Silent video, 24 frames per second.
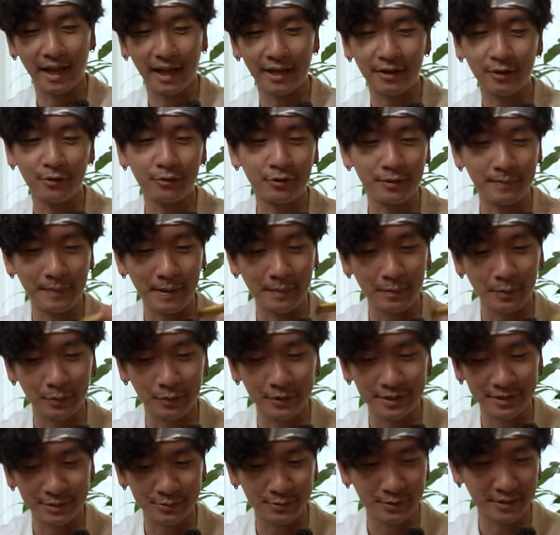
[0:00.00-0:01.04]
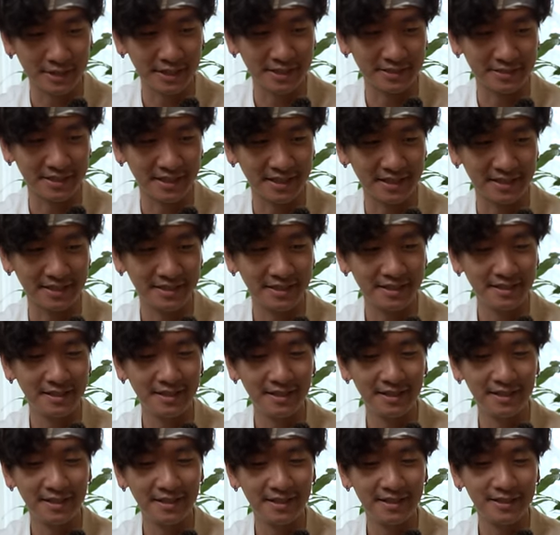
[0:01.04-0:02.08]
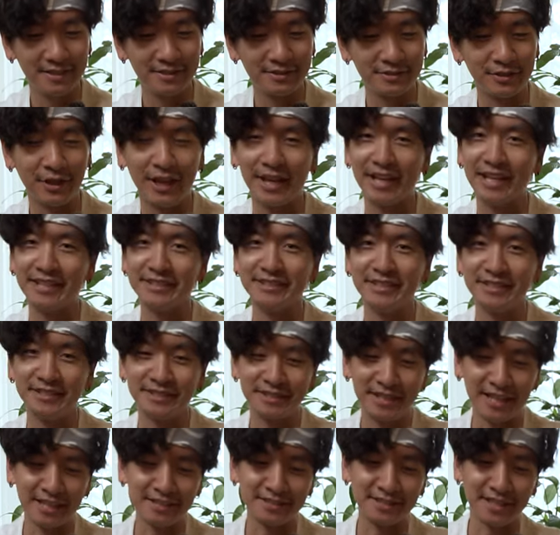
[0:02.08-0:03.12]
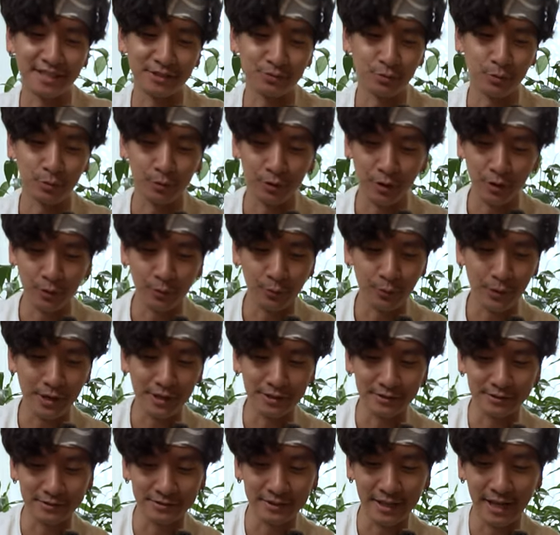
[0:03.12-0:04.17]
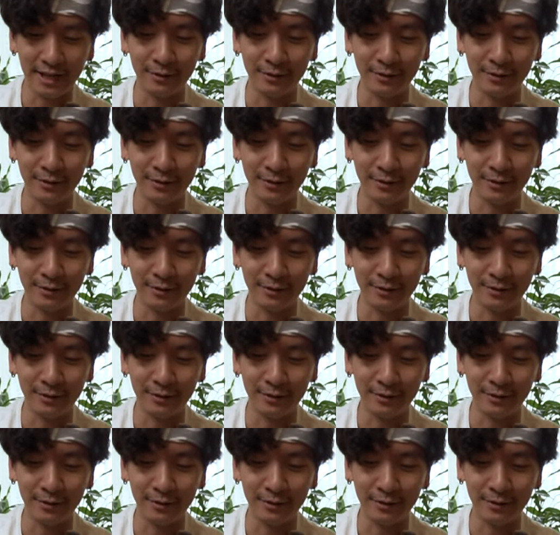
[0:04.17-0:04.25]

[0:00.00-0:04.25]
I don't remember what this one tastes like. So I guess this taste test will go well.